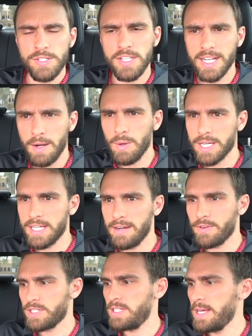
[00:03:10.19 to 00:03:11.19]
thing I want to
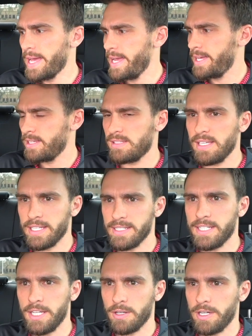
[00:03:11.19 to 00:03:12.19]
cover today is the
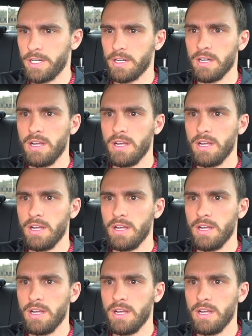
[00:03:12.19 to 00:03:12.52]
interior.